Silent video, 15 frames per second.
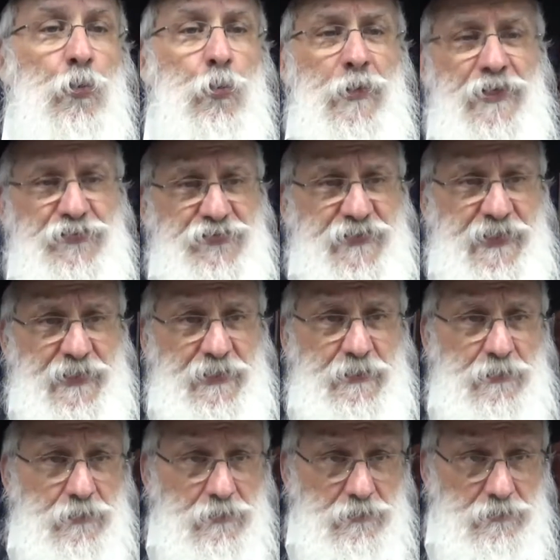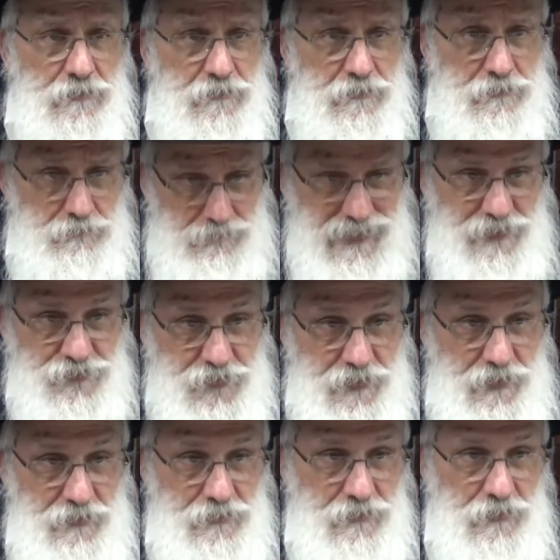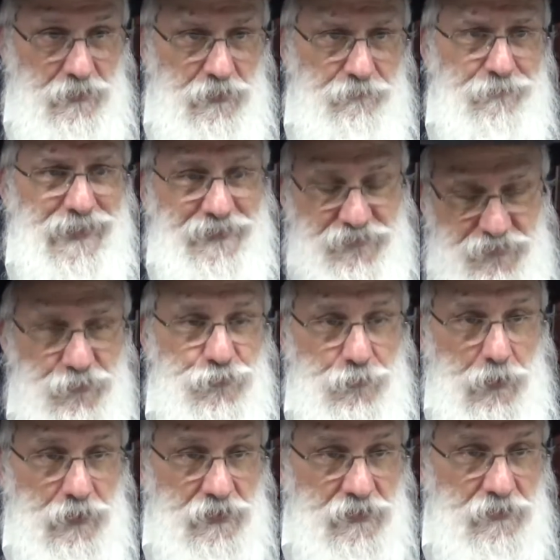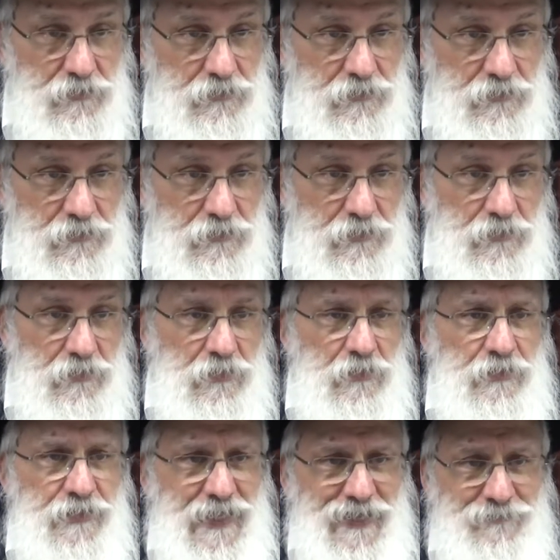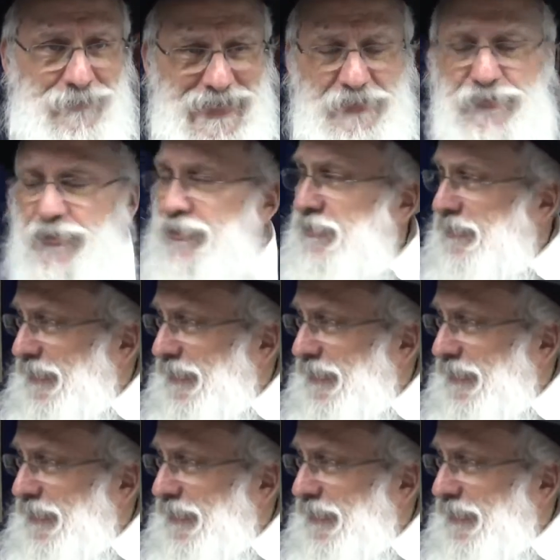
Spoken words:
Whiskey, mashke, makes you drunk. You have mashke and you're